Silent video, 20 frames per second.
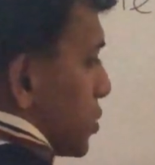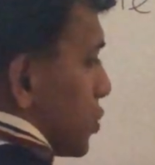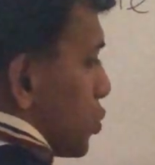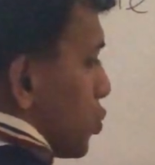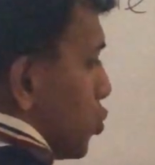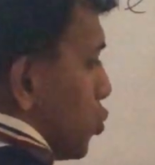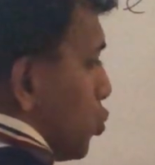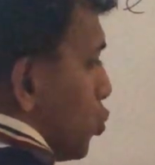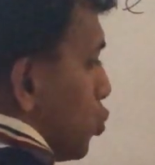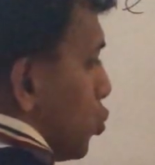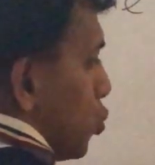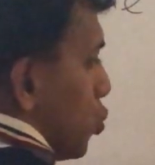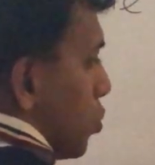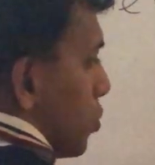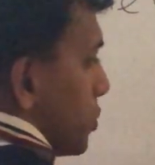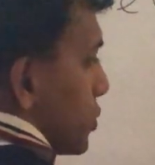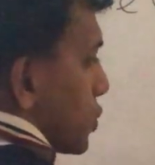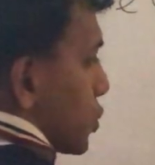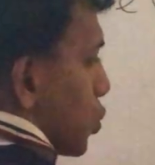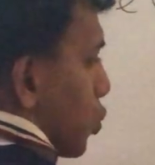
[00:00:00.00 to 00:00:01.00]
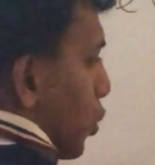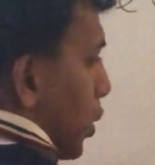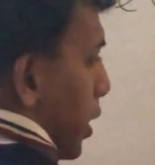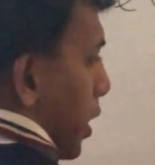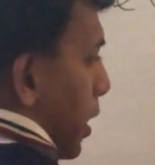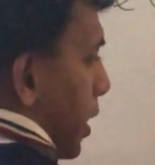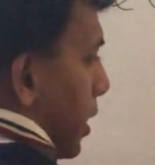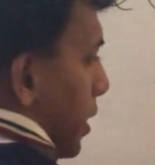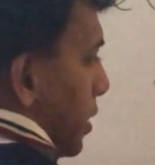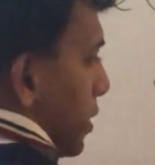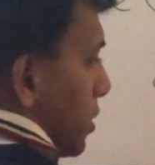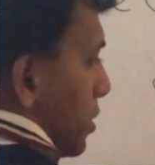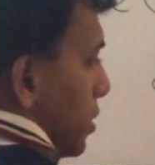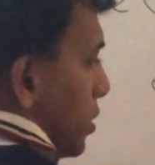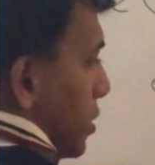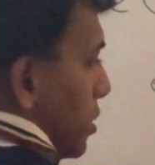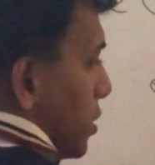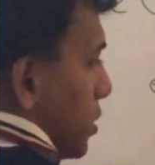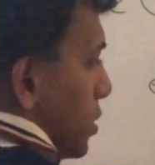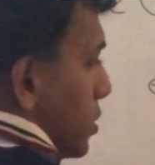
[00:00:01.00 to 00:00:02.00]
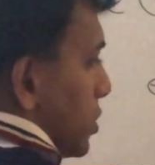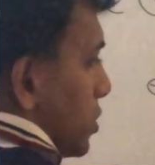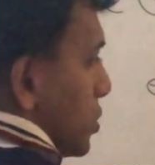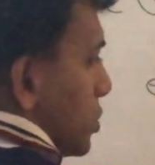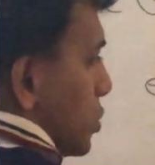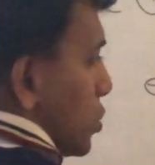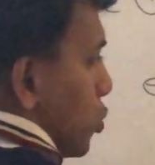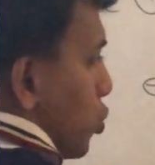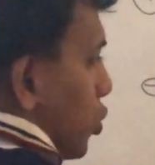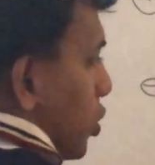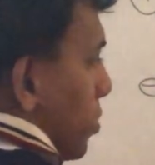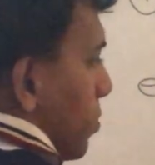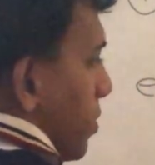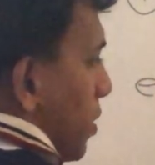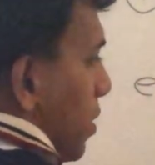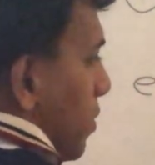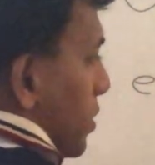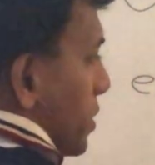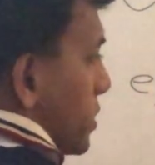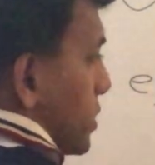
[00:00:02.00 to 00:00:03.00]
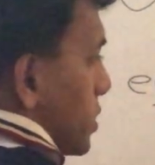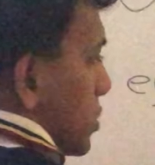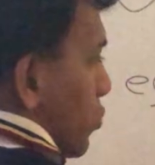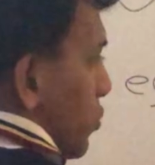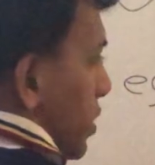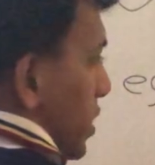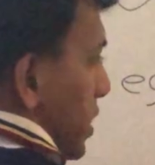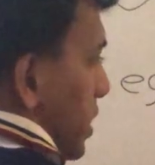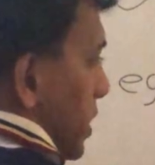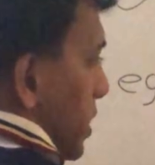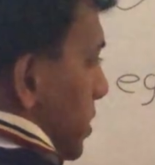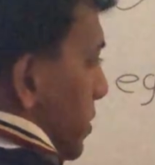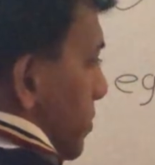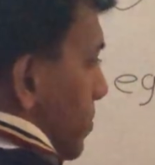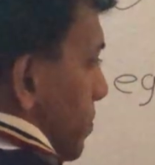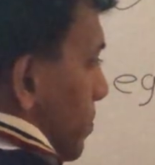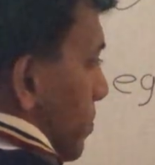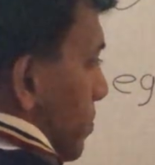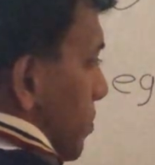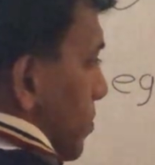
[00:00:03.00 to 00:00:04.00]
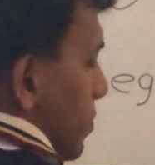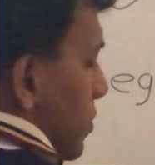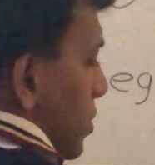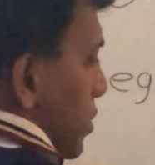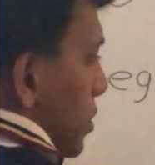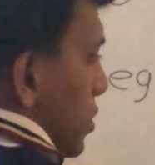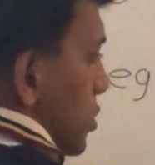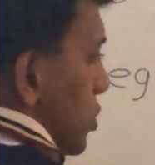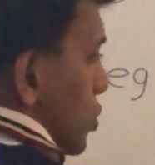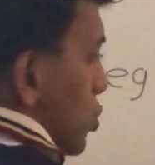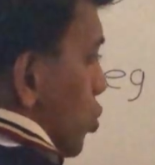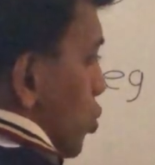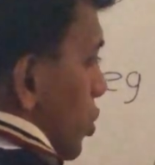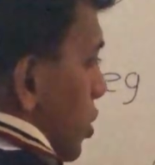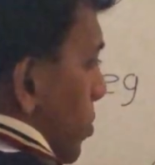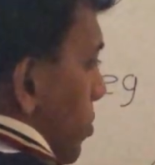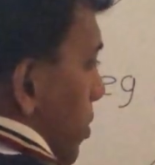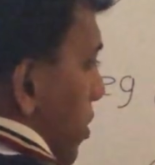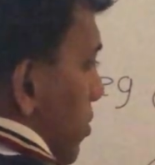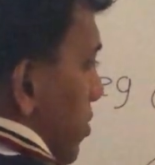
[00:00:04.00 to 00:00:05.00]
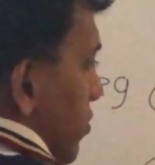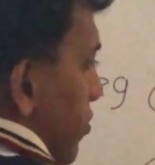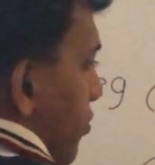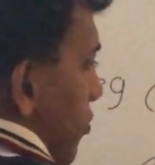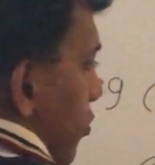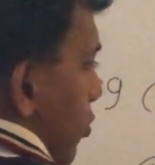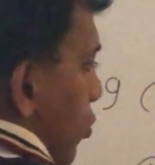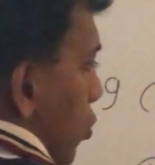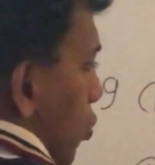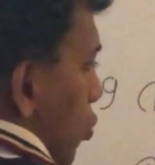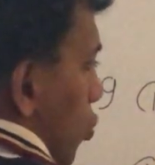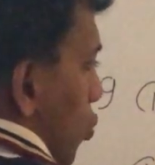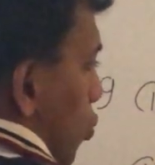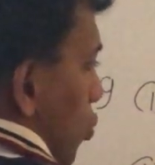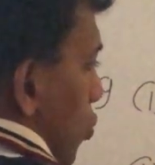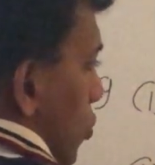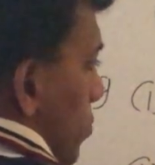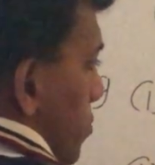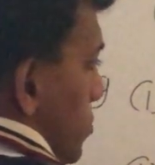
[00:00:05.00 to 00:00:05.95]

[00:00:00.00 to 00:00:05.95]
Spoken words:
2 square, 2 to the power 3, 2 to the power 4.